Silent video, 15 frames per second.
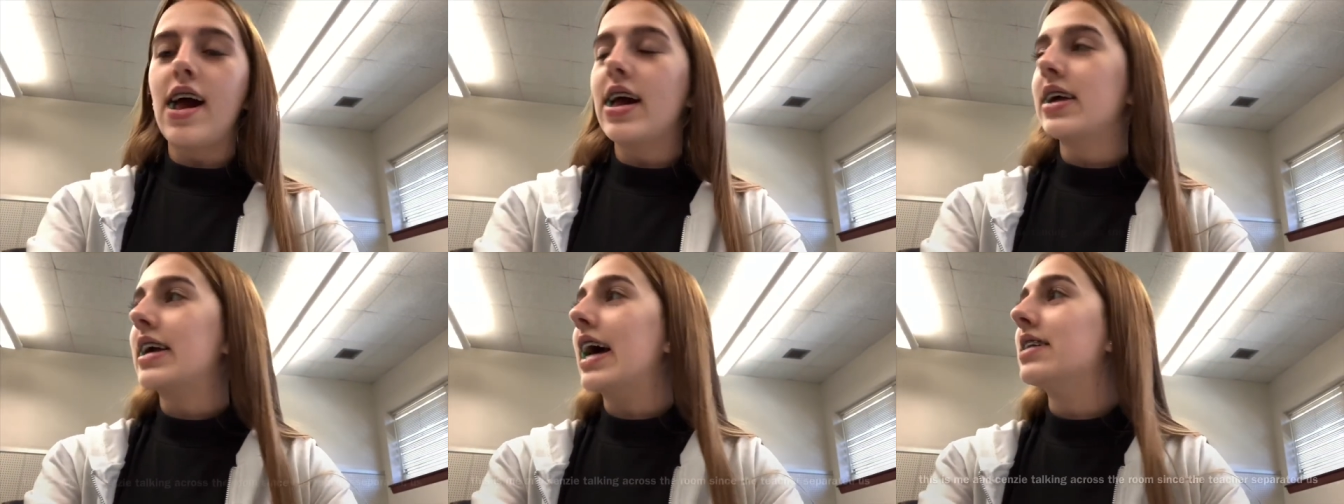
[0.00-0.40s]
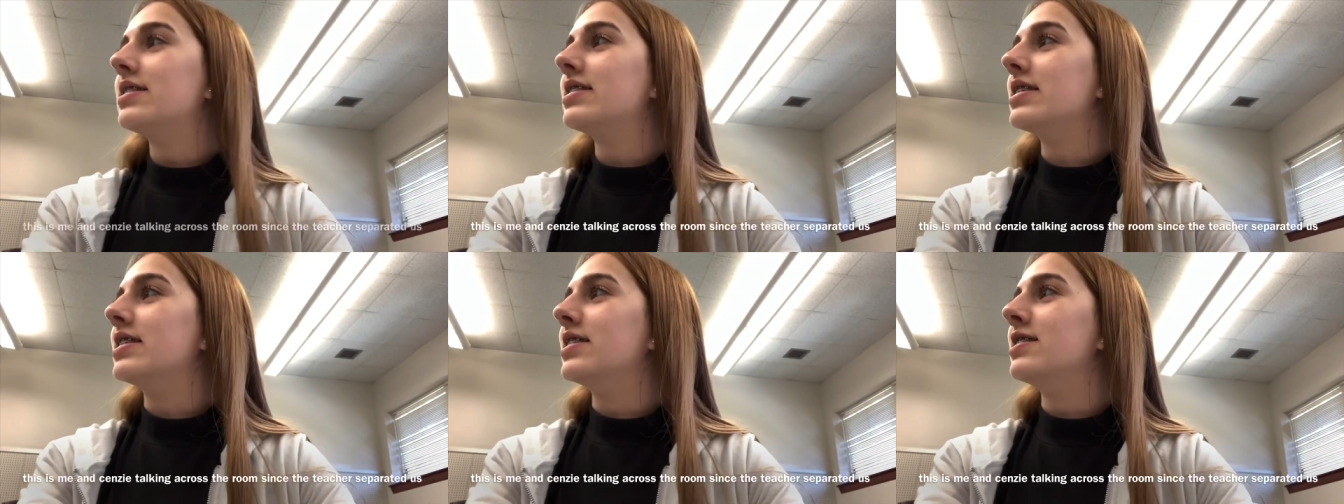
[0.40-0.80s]

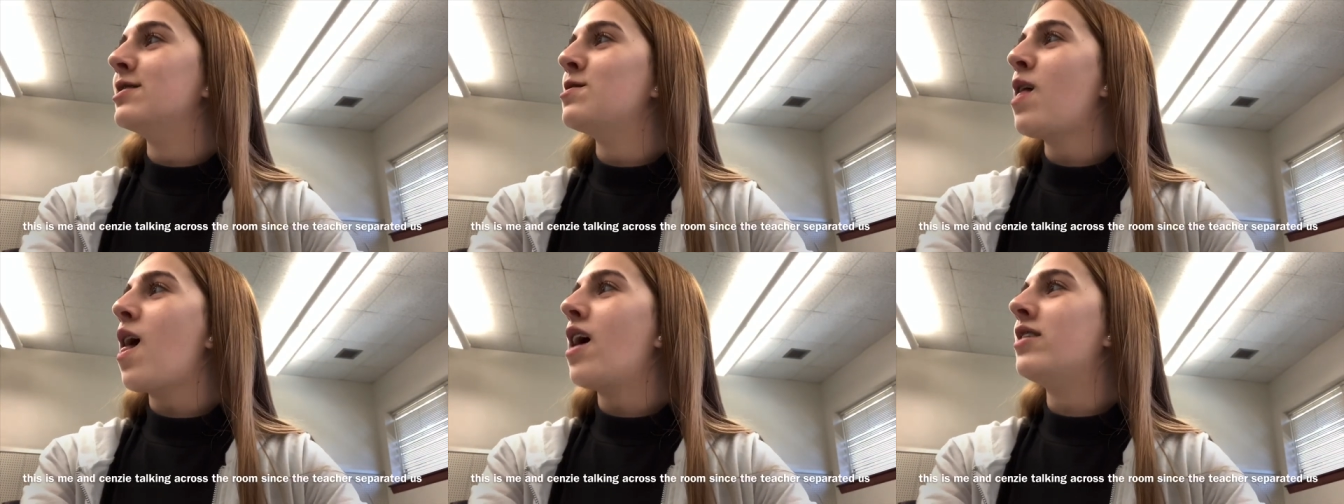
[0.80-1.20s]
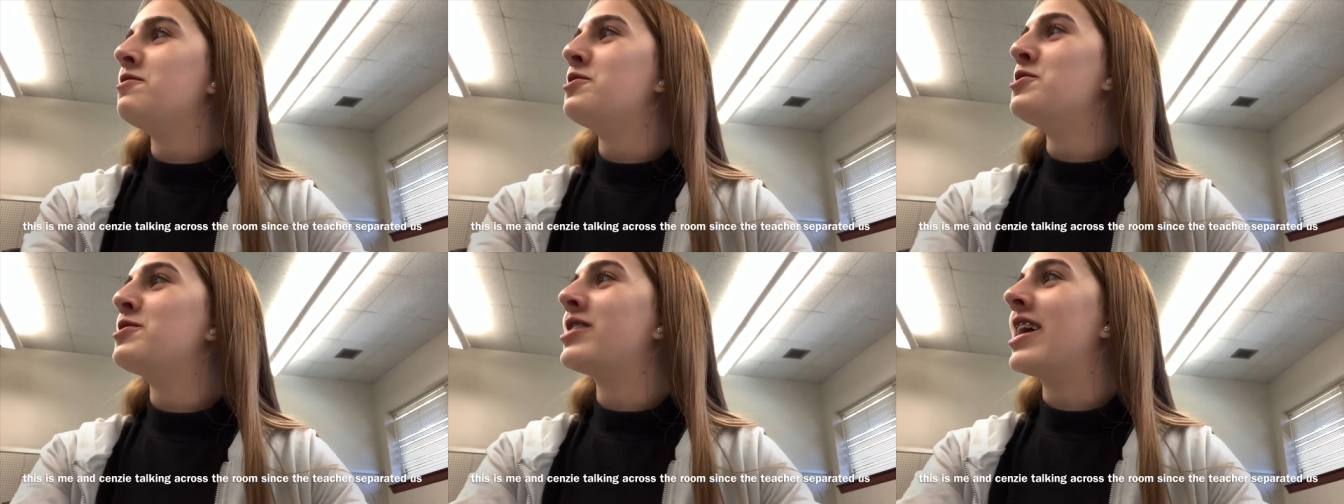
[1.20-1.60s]
Kenzie.
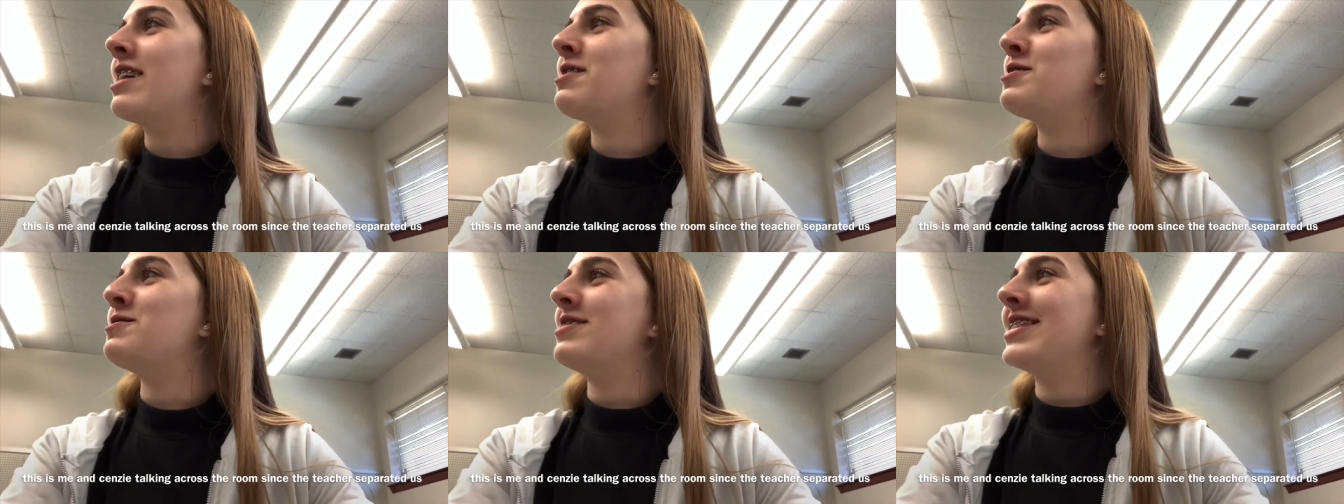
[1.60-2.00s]
Do your hairdos.